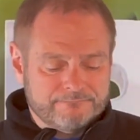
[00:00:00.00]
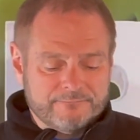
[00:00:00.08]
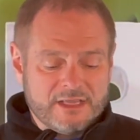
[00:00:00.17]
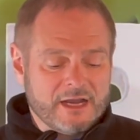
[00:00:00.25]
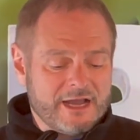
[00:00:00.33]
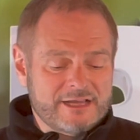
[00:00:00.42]

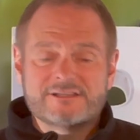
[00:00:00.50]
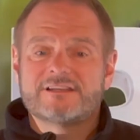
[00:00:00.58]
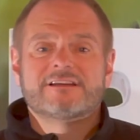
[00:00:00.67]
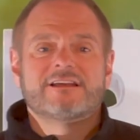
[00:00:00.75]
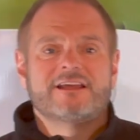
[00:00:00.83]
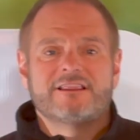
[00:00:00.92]
guys,
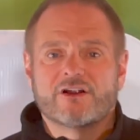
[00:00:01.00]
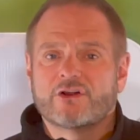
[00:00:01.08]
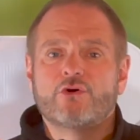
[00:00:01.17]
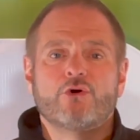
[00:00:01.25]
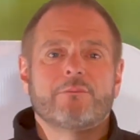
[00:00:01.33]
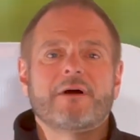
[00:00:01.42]
they're
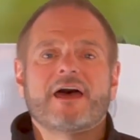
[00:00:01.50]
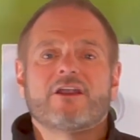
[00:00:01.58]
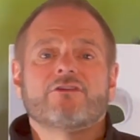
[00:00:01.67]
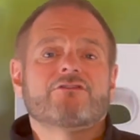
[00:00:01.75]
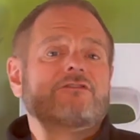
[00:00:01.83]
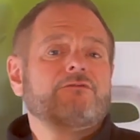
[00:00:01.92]
cool
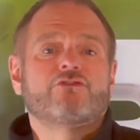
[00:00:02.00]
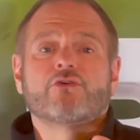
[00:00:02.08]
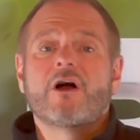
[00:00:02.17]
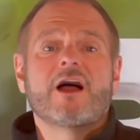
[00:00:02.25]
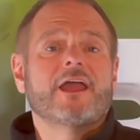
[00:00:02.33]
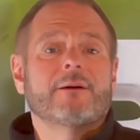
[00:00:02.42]
paddles.
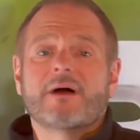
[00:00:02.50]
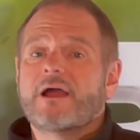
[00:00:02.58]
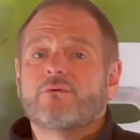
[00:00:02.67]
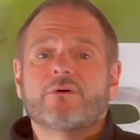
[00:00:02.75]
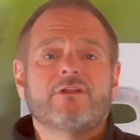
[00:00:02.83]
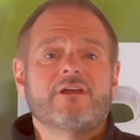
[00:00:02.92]
Try them.
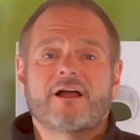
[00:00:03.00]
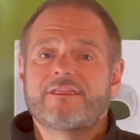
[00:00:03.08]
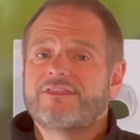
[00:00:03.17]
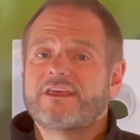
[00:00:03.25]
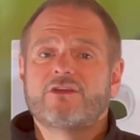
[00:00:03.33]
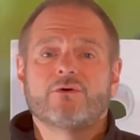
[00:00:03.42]
I
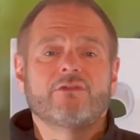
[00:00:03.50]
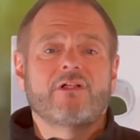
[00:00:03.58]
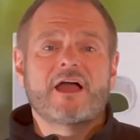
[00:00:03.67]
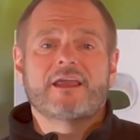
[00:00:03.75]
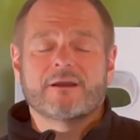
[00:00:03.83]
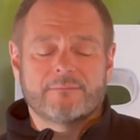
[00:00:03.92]
think you'll
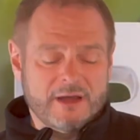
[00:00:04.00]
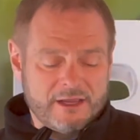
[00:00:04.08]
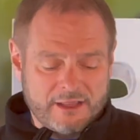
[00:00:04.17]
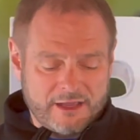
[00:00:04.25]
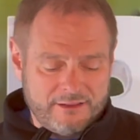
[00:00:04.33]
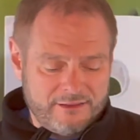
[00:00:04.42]
like them.
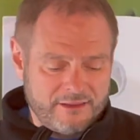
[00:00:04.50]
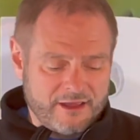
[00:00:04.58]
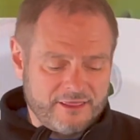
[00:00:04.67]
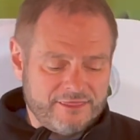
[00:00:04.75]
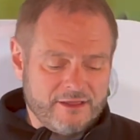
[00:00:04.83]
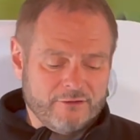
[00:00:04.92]

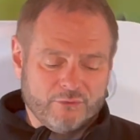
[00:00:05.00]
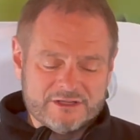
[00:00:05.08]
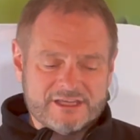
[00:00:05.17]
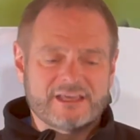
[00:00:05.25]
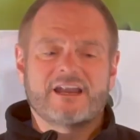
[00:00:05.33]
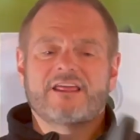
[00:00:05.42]
Once
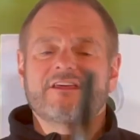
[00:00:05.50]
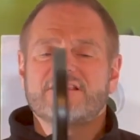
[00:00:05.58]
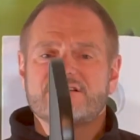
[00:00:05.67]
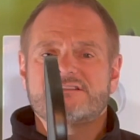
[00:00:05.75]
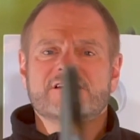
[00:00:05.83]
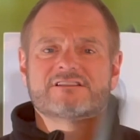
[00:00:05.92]
again, I think the
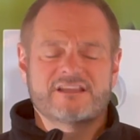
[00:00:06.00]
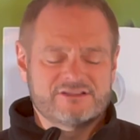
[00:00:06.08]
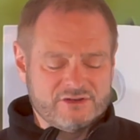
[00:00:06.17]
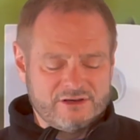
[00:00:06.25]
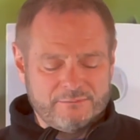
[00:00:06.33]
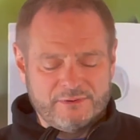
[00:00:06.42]
16 is
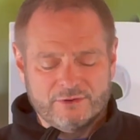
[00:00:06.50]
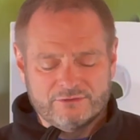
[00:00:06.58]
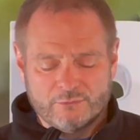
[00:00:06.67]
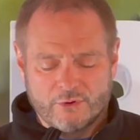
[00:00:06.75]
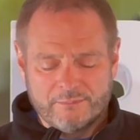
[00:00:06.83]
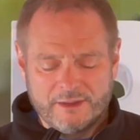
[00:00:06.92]
going to appeal to
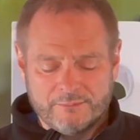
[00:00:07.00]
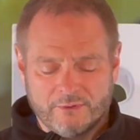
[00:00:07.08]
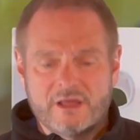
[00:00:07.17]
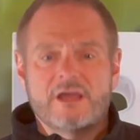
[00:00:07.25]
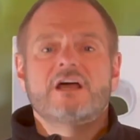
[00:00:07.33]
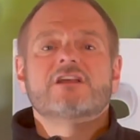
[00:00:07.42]
more people.
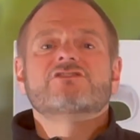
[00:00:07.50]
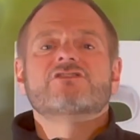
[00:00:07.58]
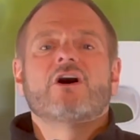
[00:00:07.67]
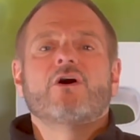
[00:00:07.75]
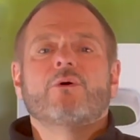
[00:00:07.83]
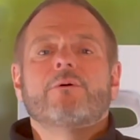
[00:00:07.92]

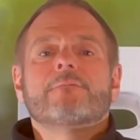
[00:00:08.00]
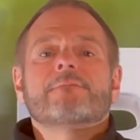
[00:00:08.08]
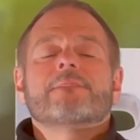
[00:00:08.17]
So,